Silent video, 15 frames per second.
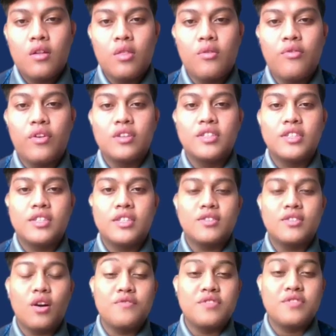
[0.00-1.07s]
The
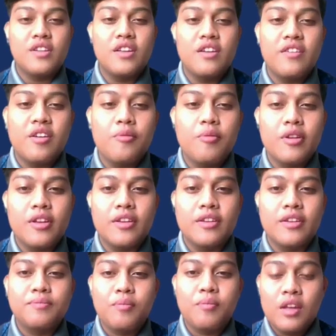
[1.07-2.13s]
functions of ciliary
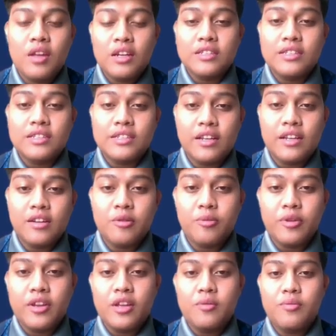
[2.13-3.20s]
body. The
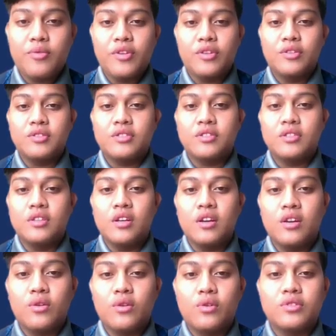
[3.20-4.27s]
ciliary body produces
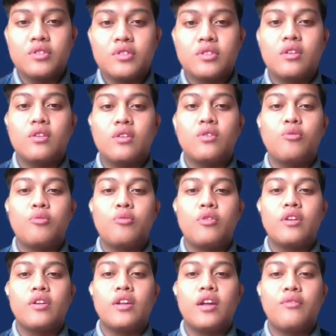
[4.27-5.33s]
the aqueous
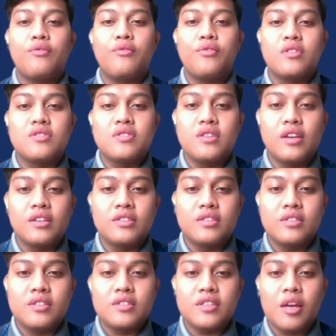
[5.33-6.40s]
humor that fills the
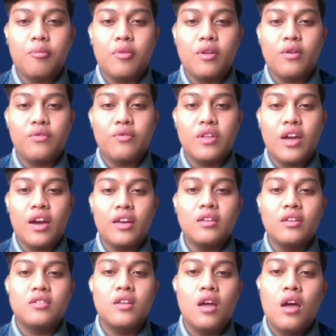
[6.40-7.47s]
anterior segment of the eye.